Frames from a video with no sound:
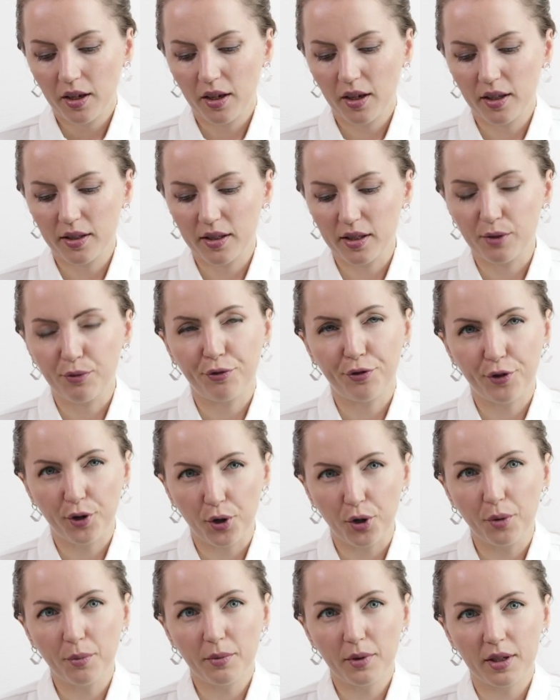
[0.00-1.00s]
it's
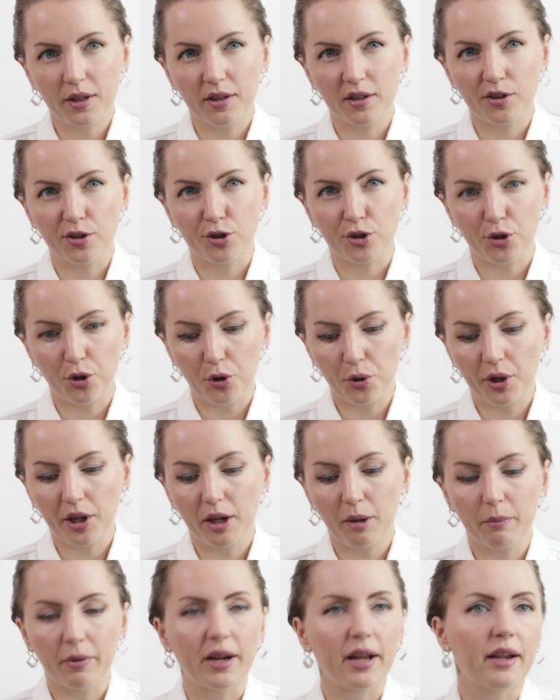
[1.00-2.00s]
firm, it's
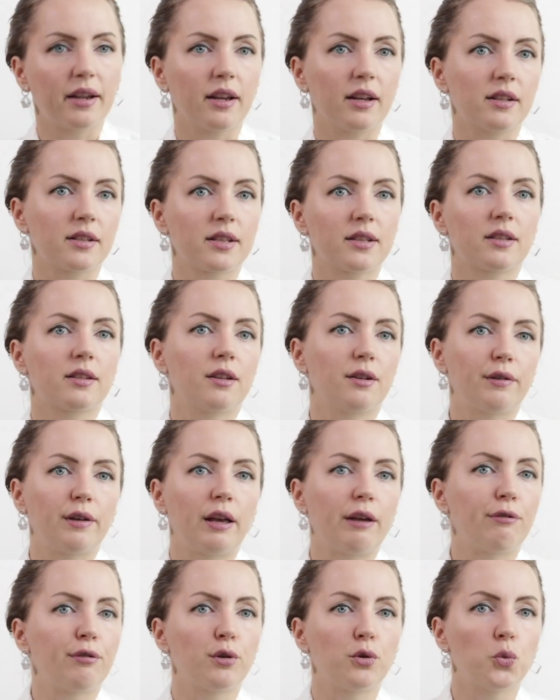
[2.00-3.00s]
sturdy, but I guess if,
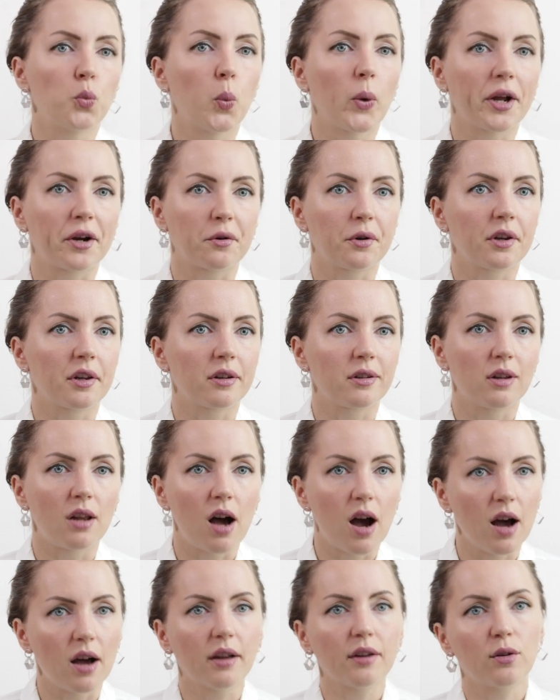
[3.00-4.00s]
if you wear it a
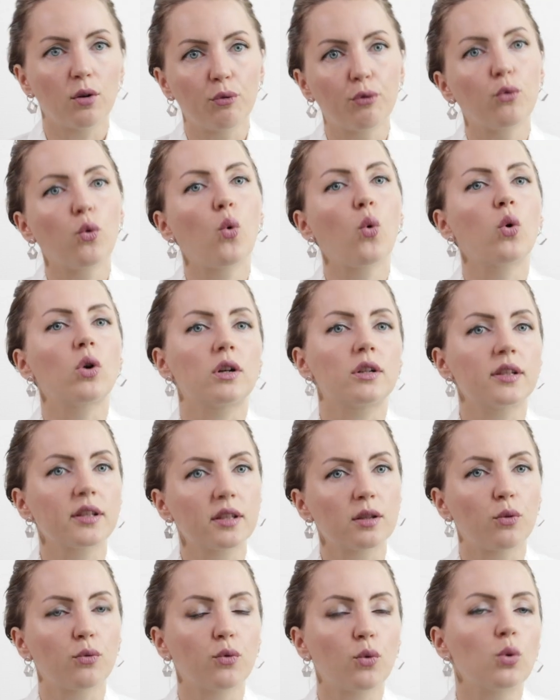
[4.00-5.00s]
lot, of
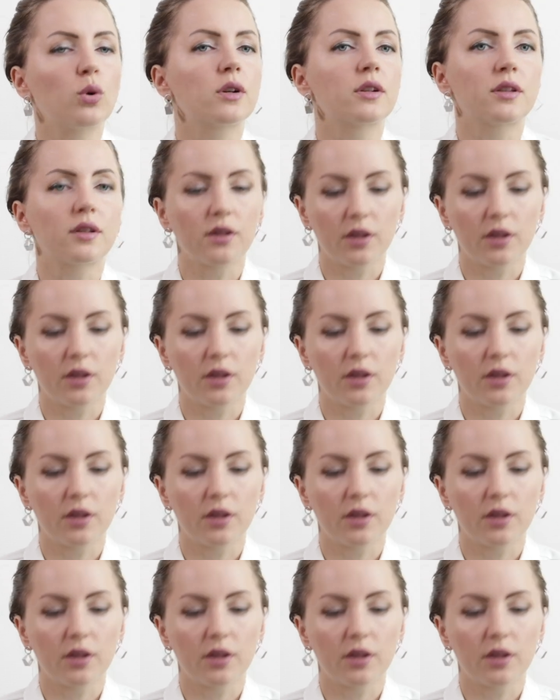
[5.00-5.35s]
course, of course,